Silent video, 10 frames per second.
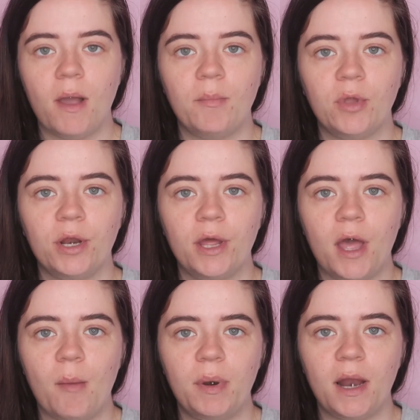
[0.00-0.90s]
I'm
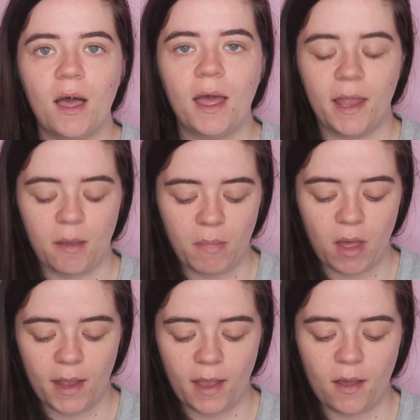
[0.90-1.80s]
gonna apply
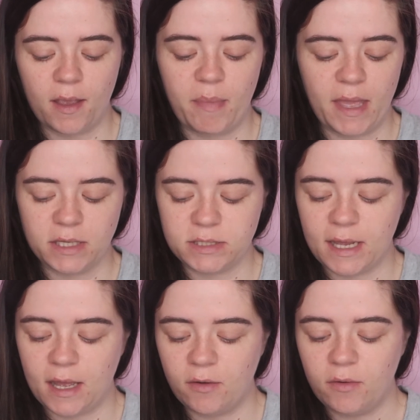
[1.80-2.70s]
my eye base
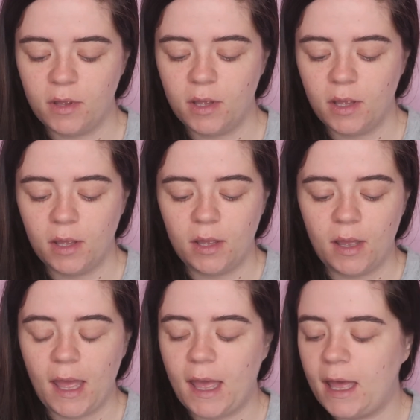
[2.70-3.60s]
now,
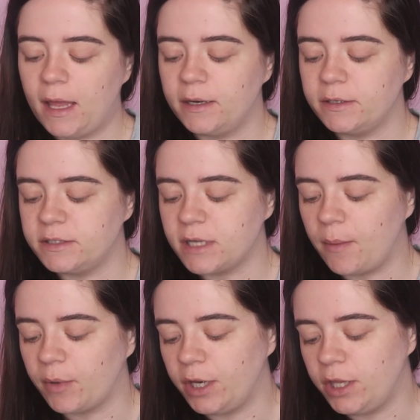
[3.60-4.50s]
and
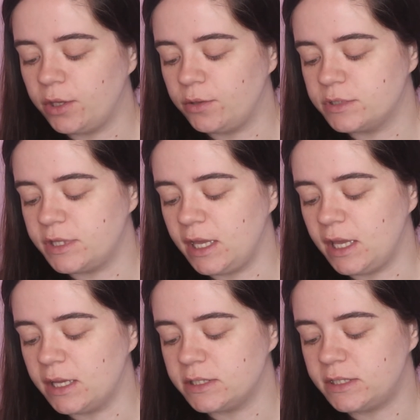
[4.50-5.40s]
I'm gonna use
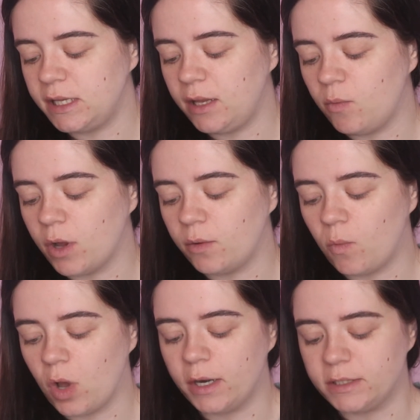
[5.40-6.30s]
the
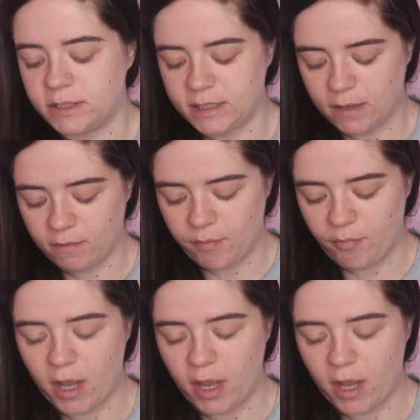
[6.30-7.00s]
C110